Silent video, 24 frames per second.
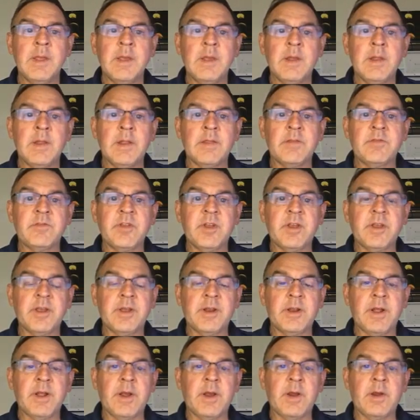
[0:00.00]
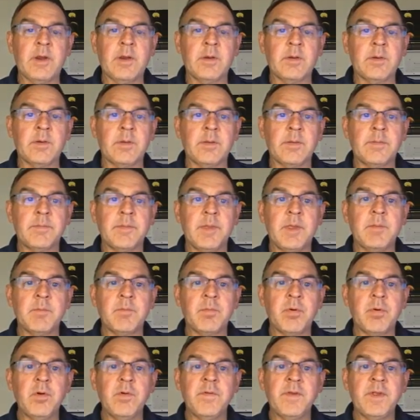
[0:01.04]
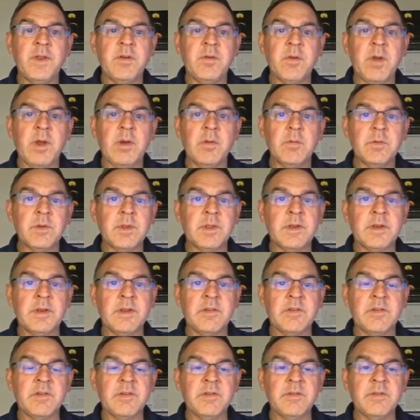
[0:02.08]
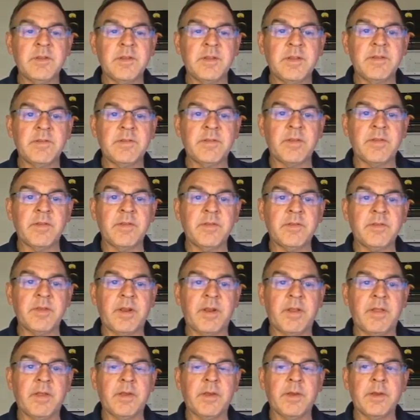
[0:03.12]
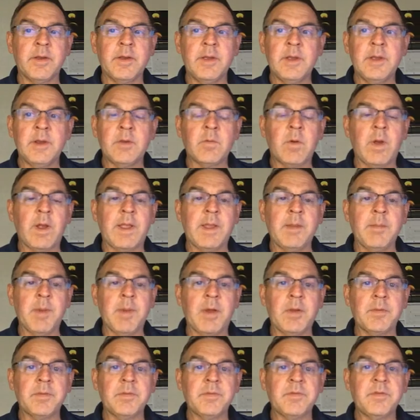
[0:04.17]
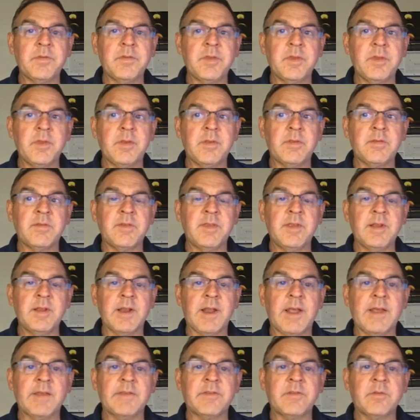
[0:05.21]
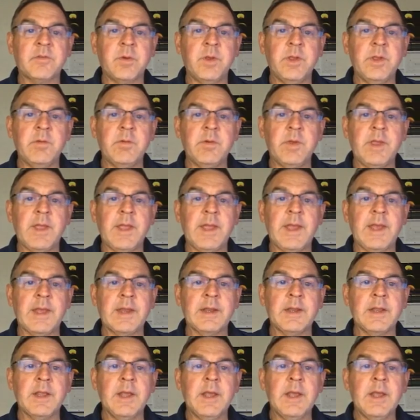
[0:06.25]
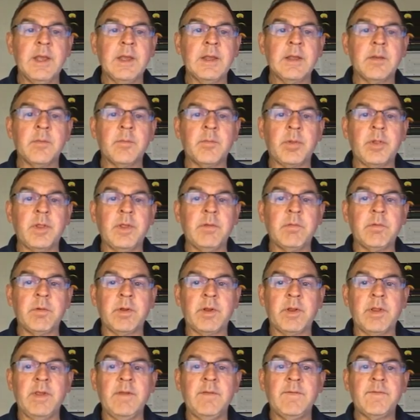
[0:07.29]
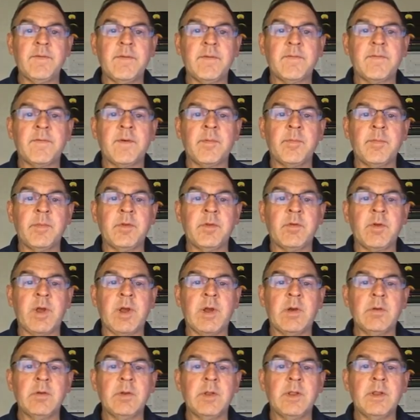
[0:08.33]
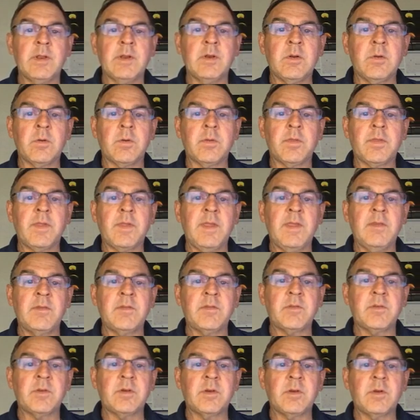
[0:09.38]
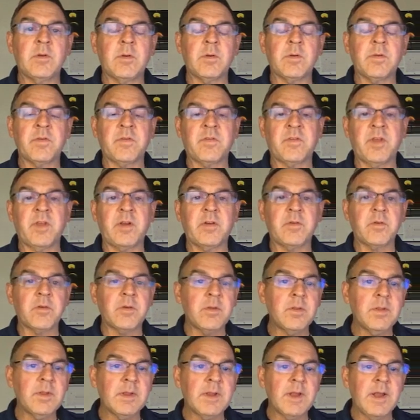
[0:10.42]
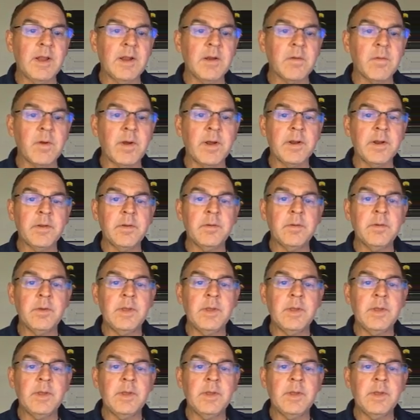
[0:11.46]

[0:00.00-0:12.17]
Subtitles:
Let's check on our improving drought conditions, at least on this side of the Rocky Mountains. You can see last week we had complete relief from the drought in northeastern, north central Colorado,